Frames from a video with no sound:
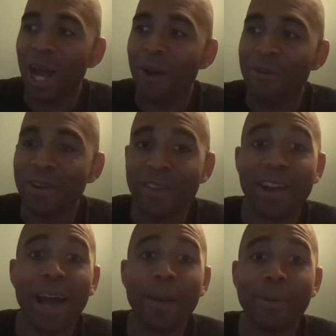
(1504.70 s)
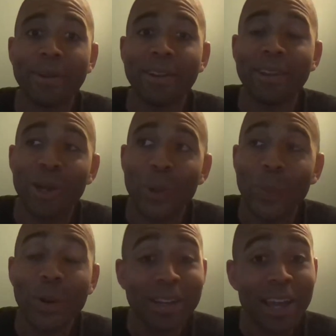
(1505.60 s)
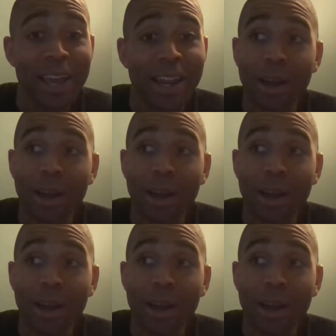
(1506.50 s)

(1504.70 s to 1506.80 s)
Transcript: it would never happen, but it did.